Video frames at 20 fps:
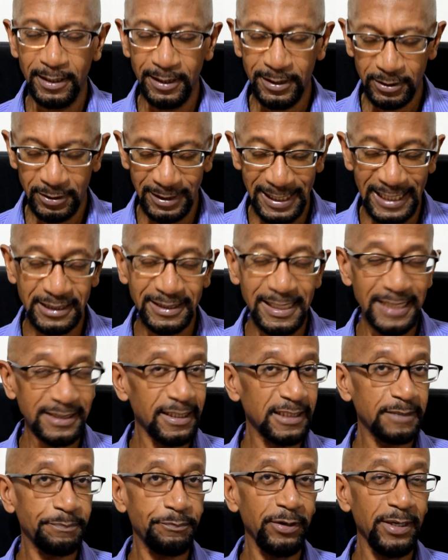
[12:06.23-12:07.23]
So that's the
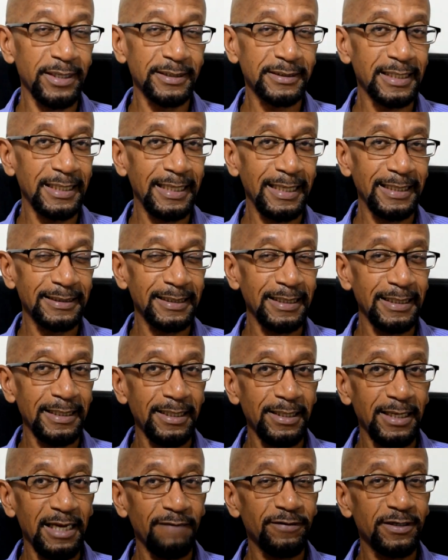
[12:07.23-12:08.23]
experience, guys.
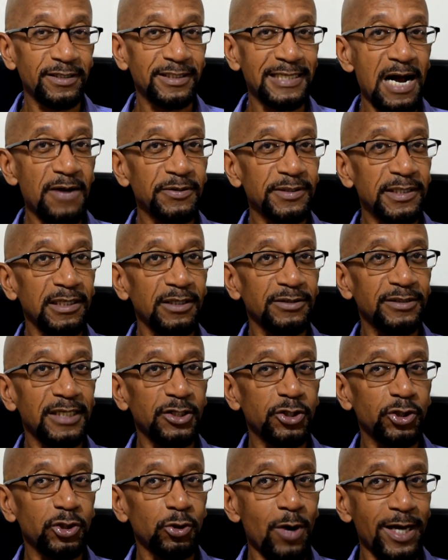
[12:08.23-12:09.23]
If it sounds a little
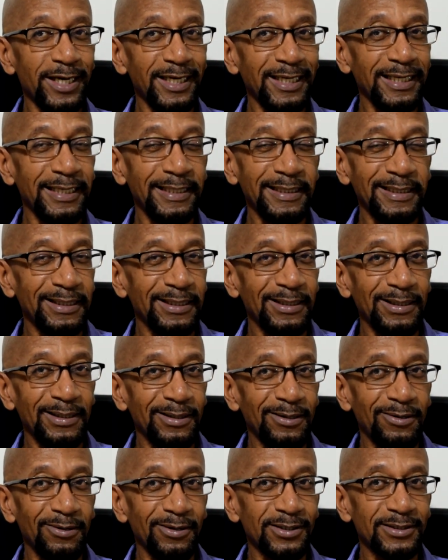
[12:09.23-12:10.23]
disjointed
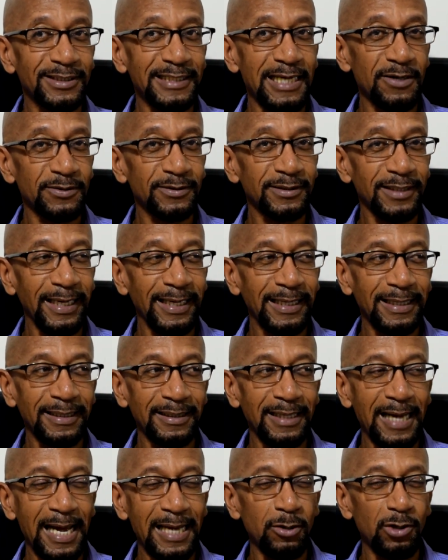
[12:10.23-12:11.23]
or it sounds like
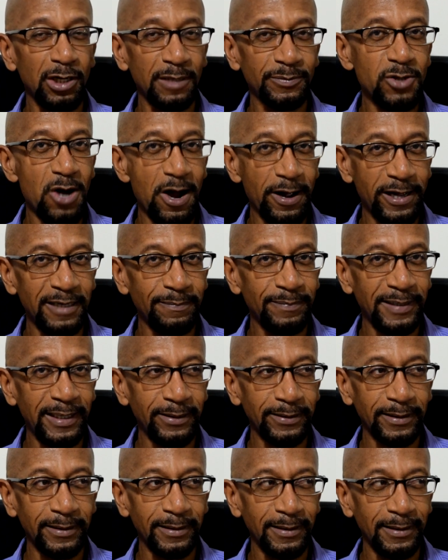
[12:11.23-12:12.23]
I know what I'm talking
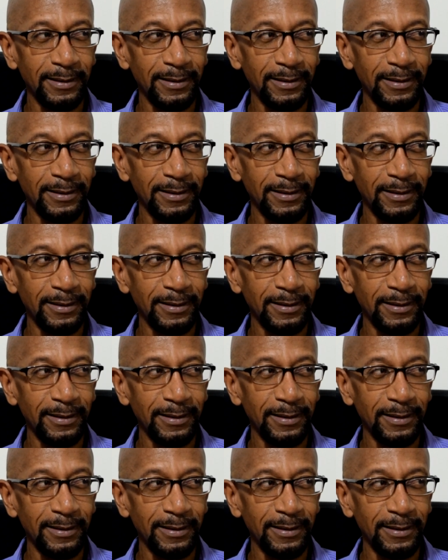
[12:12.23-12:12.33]
about,